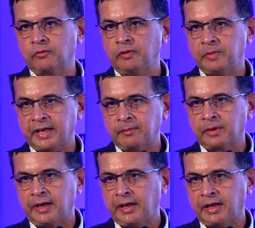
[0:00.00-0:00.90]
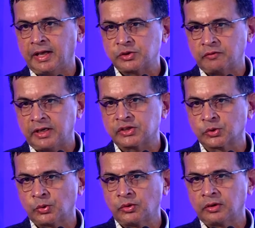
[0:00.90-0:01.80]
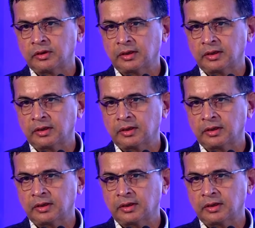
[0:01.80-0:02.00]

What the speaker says: we became cutting edge very soon.